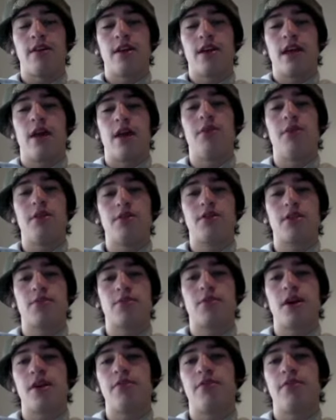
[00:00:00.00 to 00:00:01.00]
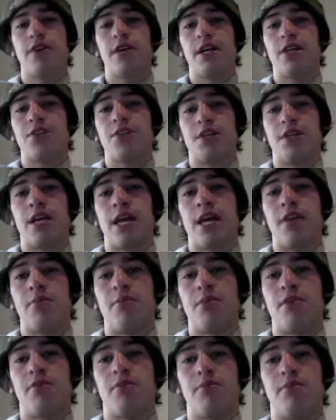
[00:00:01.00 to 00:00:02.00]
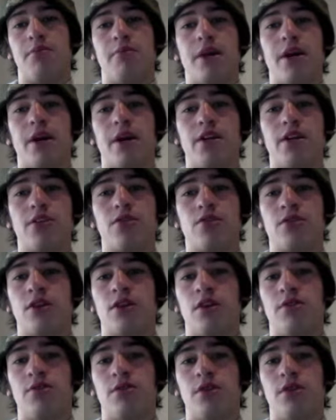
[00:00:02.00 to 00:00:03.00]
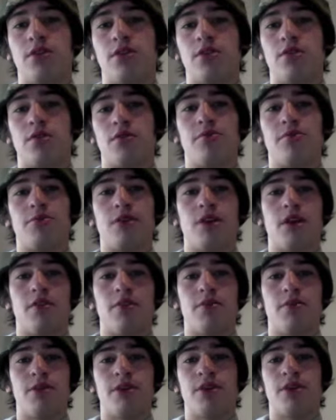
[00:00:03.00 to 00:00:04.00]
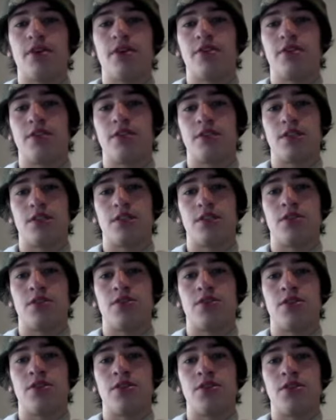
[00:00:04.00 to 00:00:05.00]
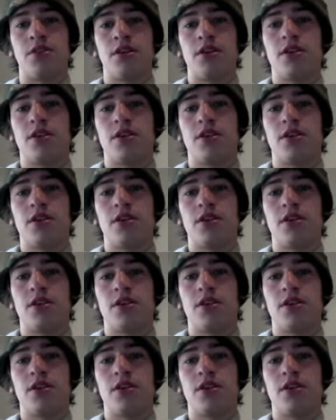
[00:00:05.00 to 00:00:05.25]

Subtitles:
And without some kind of financial aid, be it from parents or loved ones, or from the government and other institutions,